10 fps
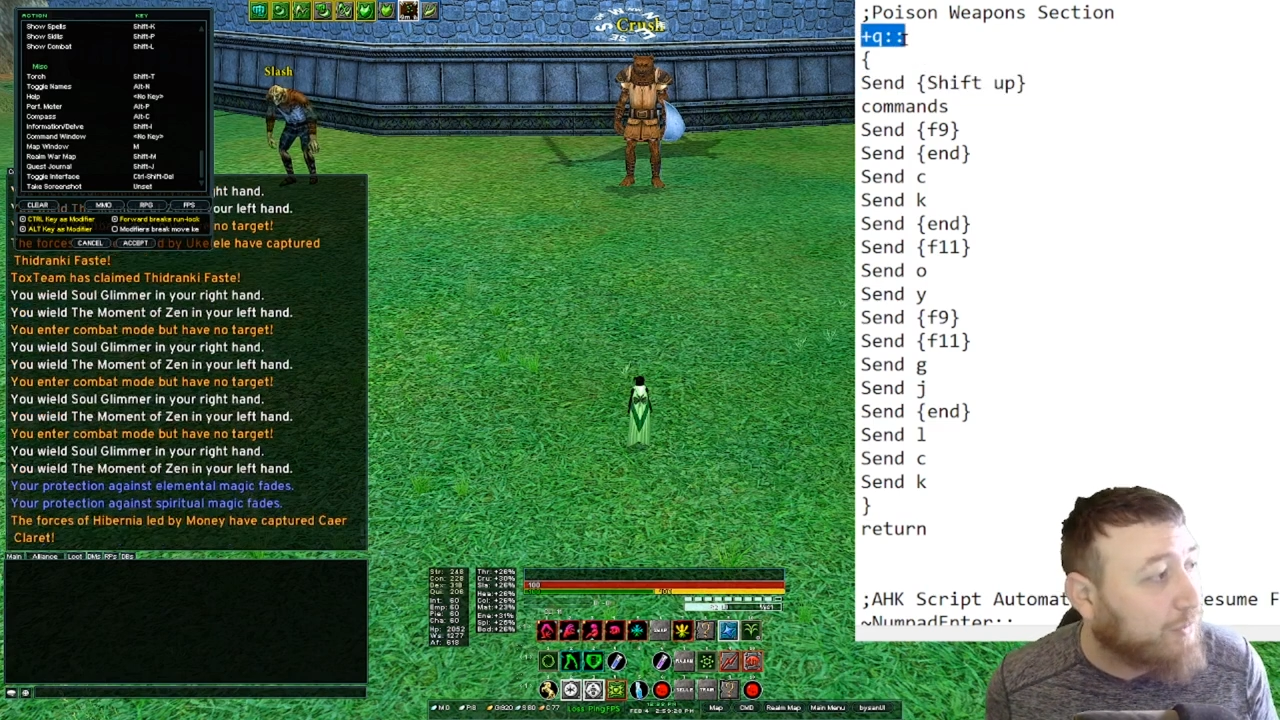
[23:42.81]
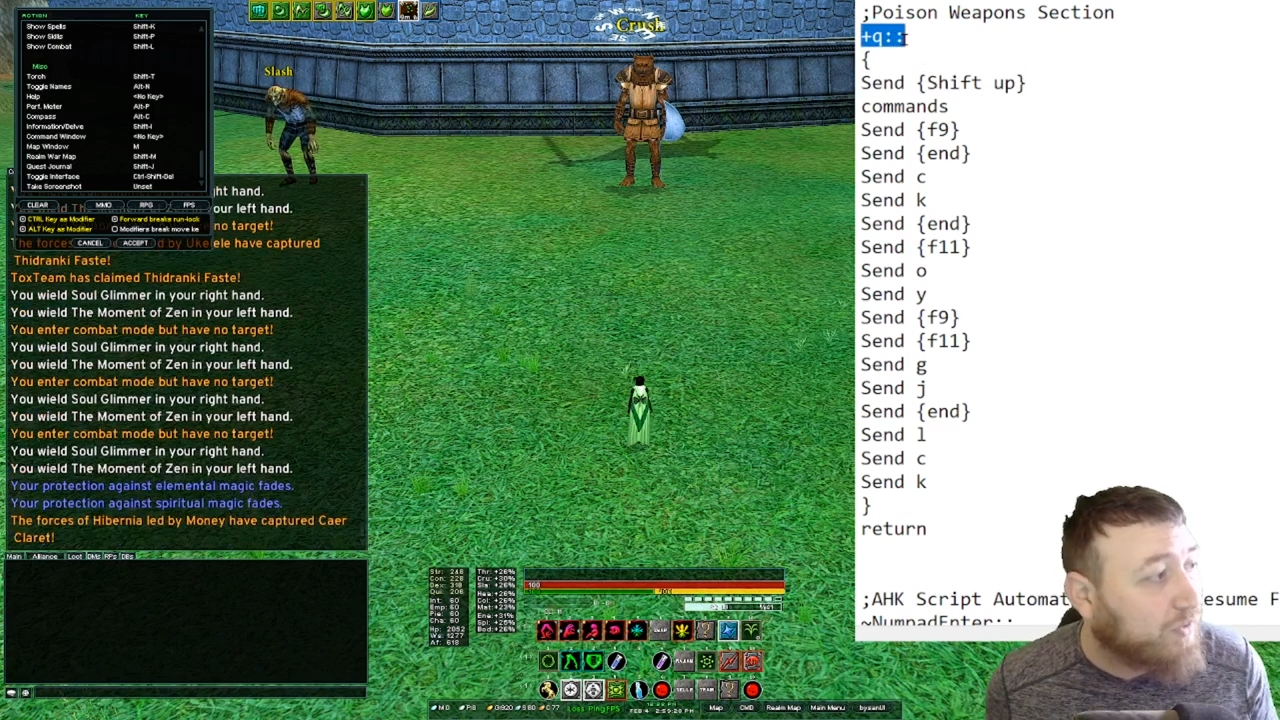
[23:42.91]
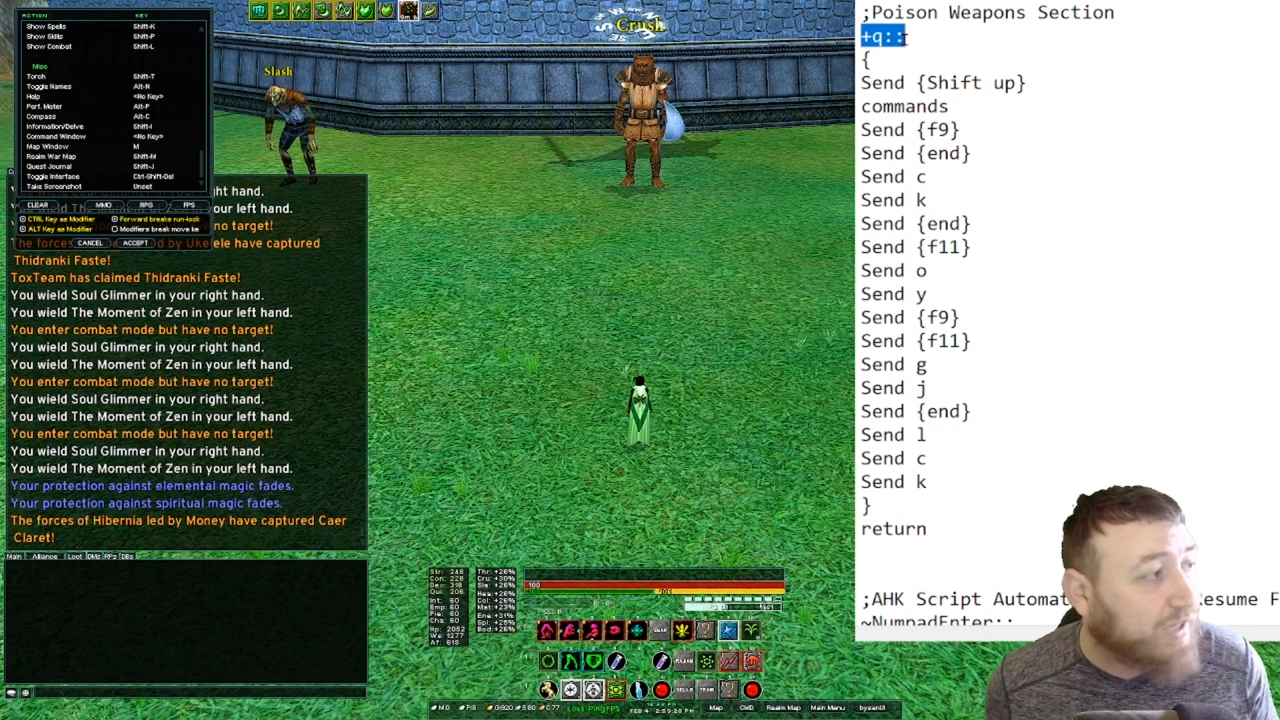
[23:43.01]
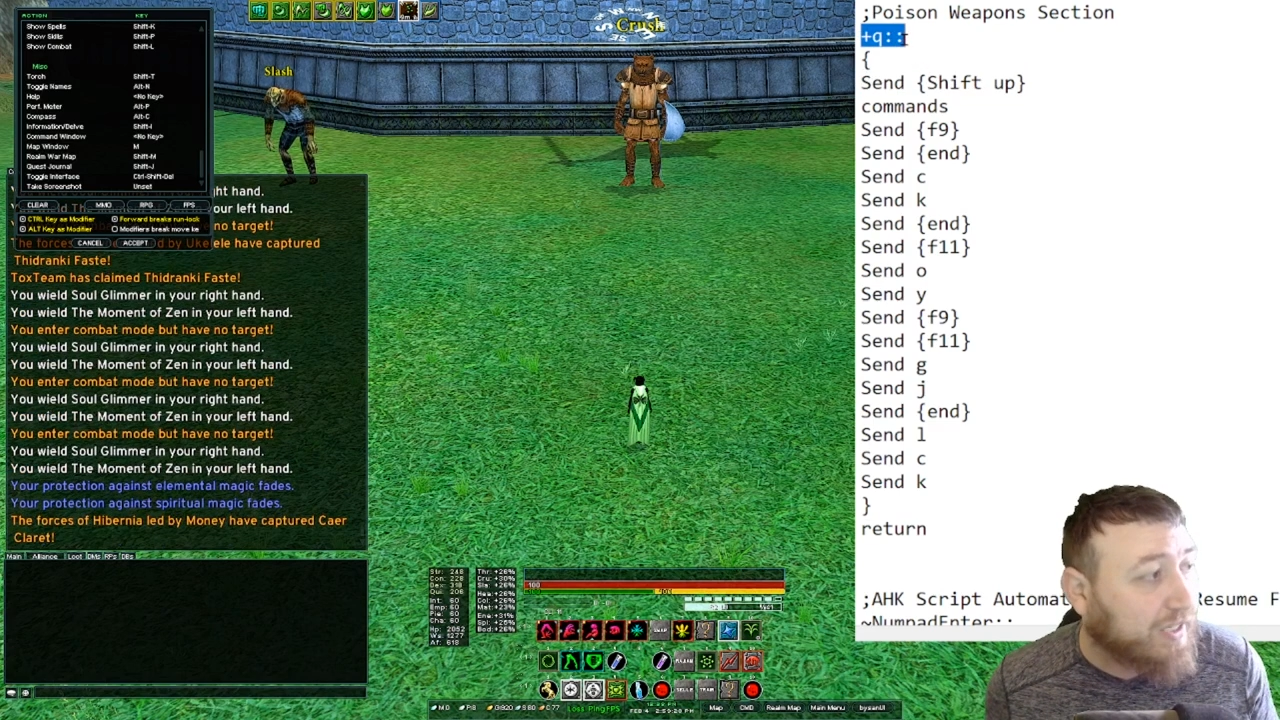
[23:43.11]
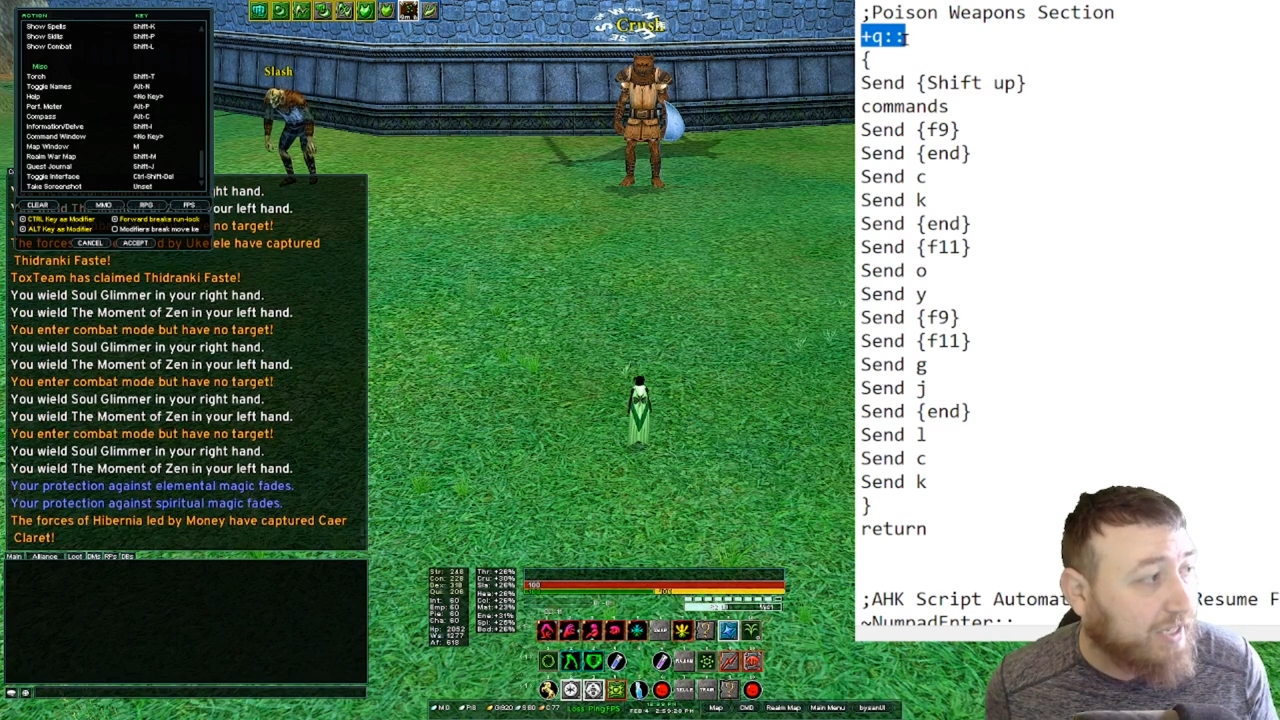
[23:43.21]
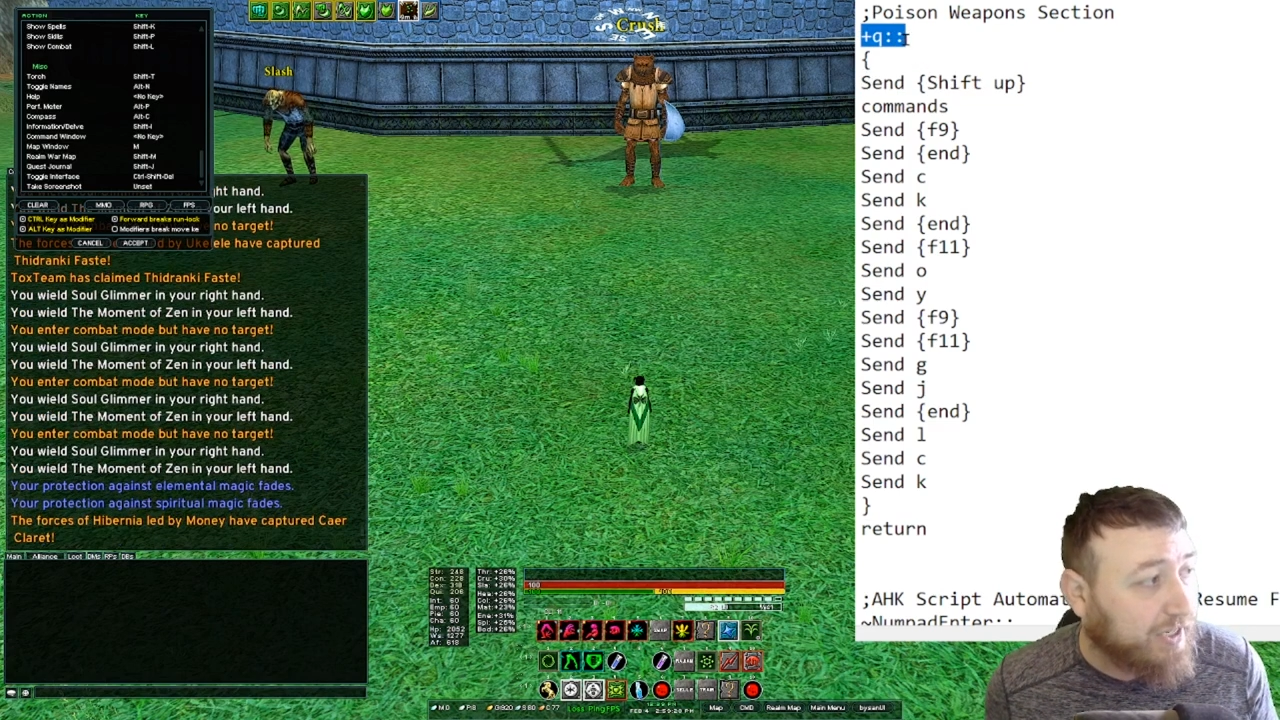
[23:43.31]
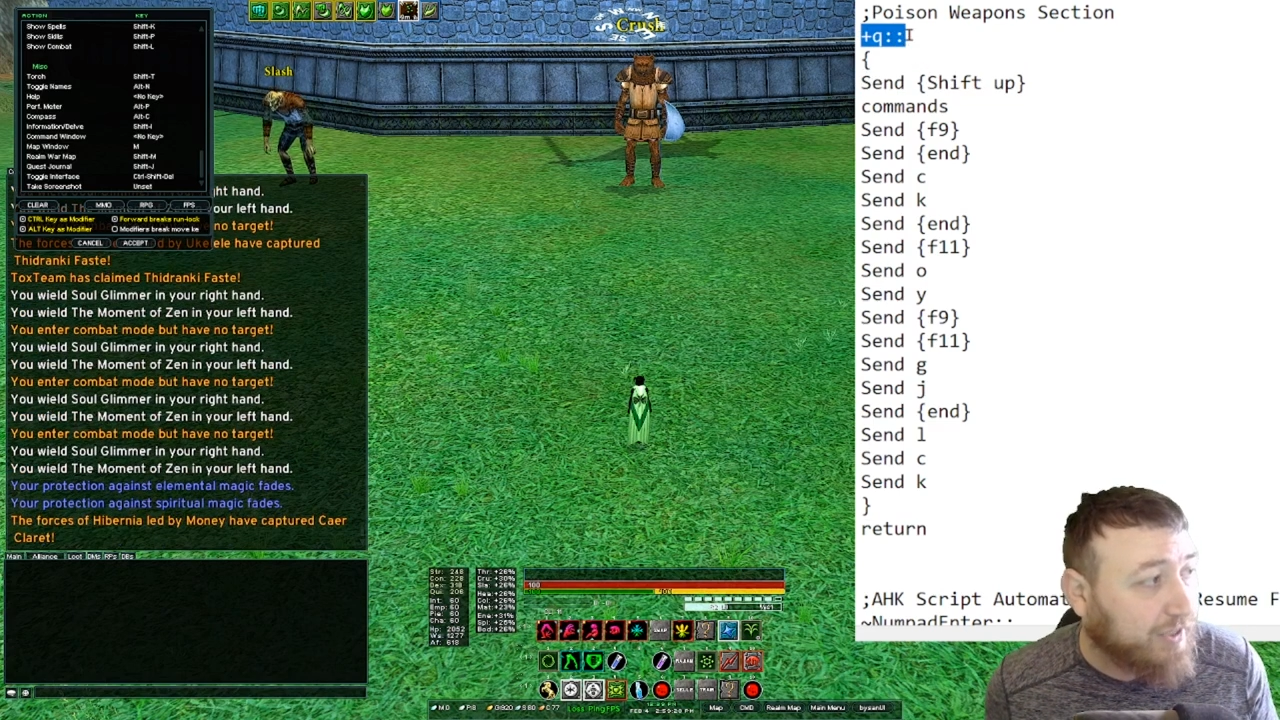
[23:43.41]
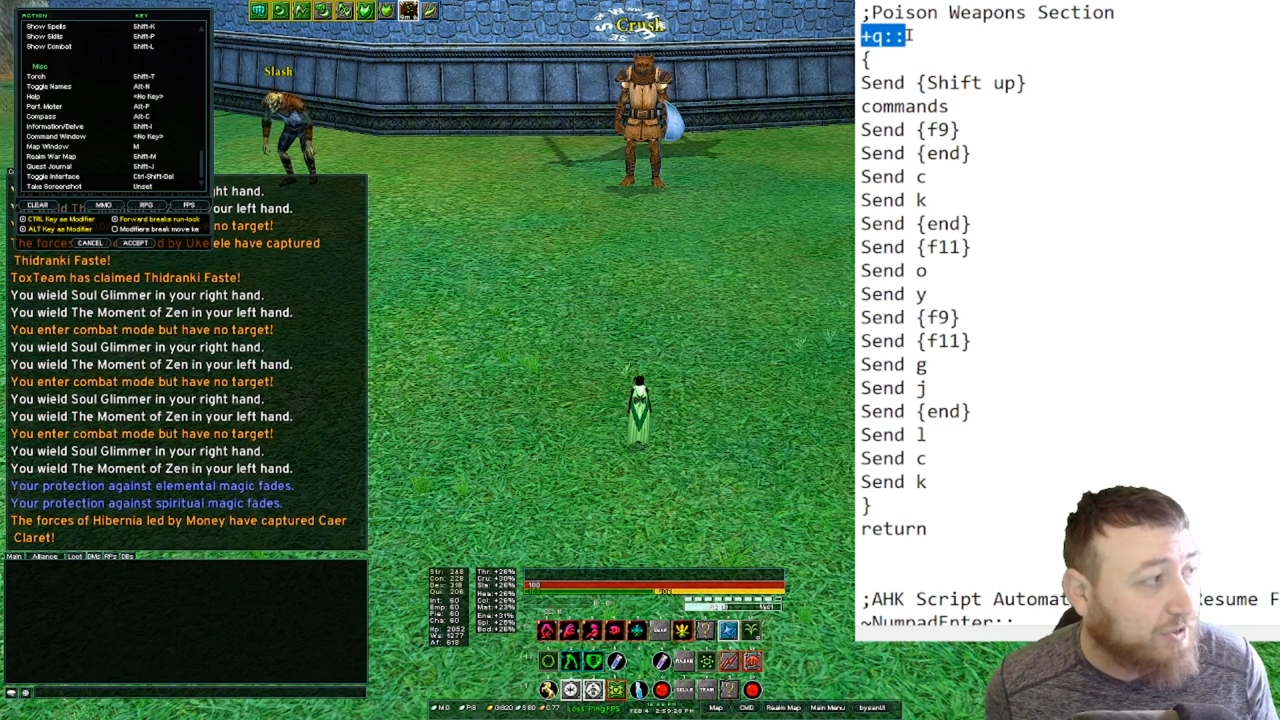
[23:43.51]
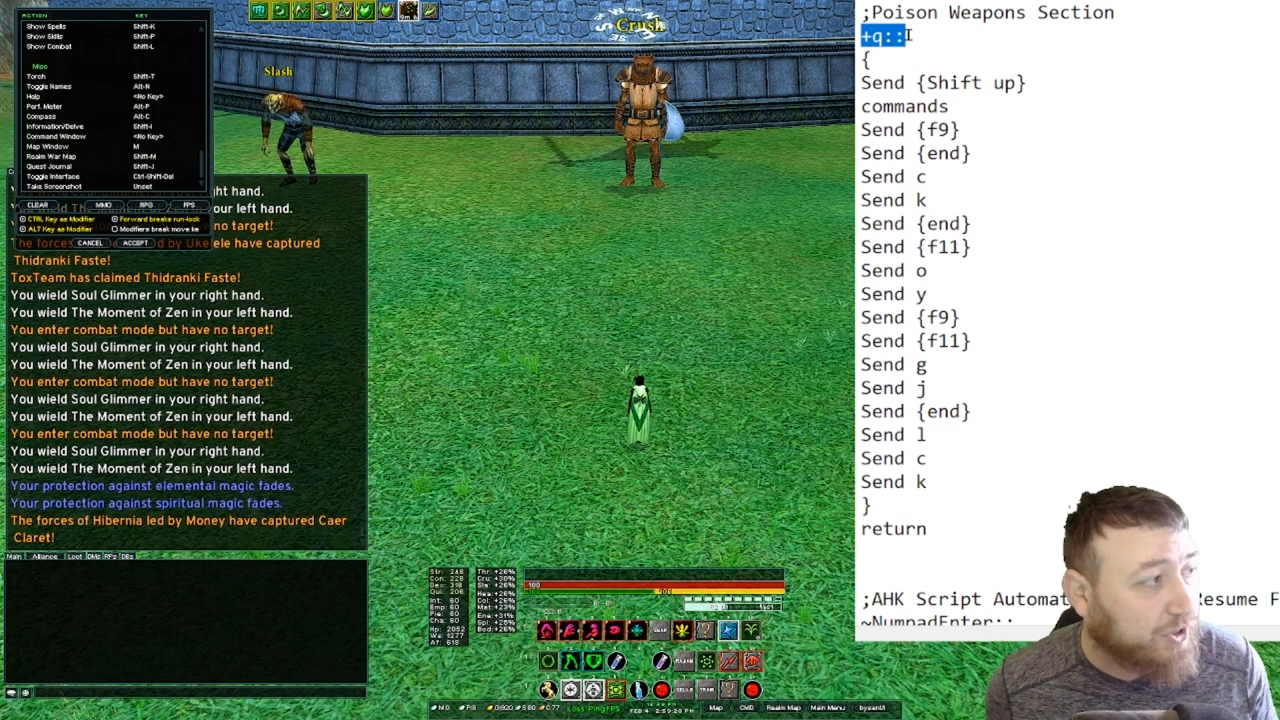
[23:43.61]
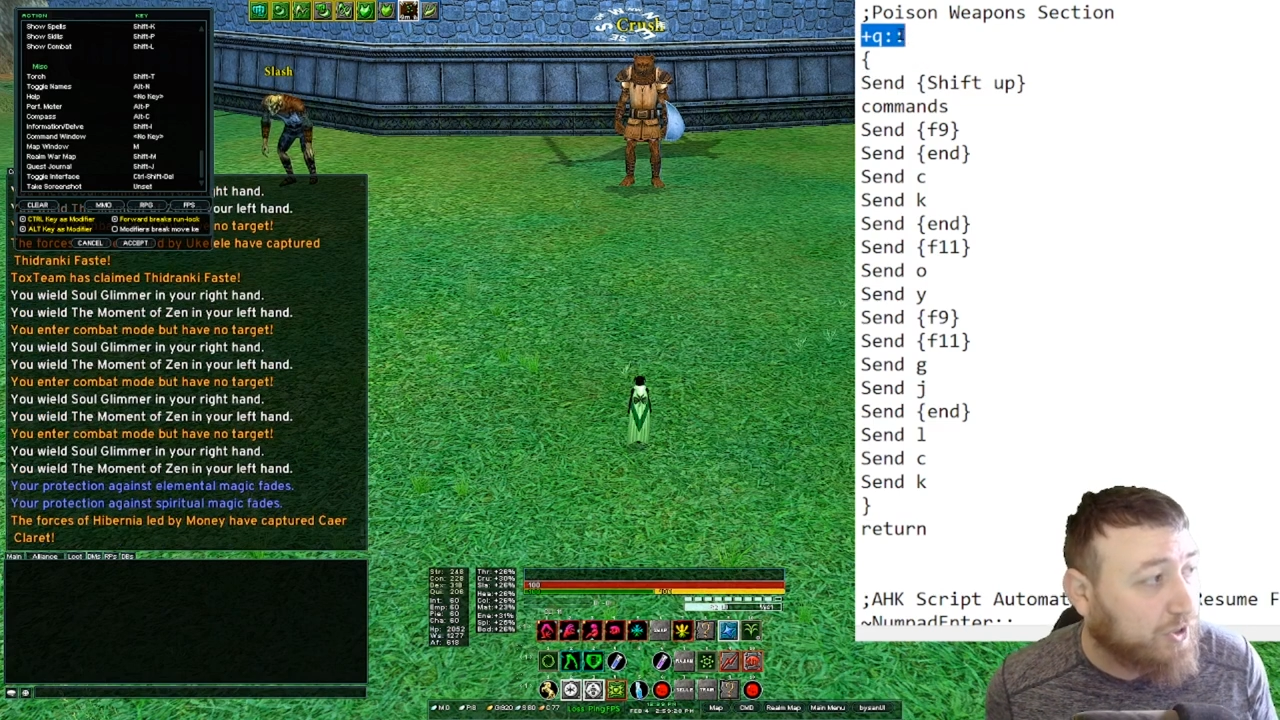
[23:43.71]
move like they
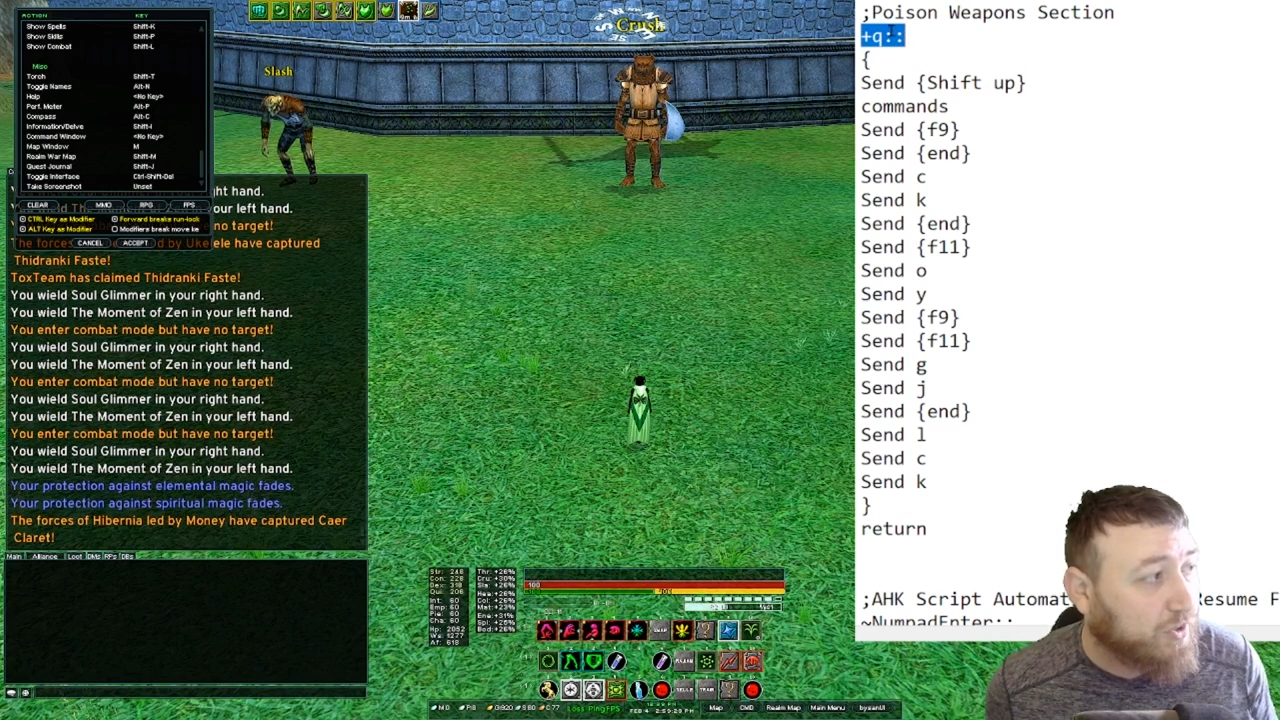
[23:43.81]
used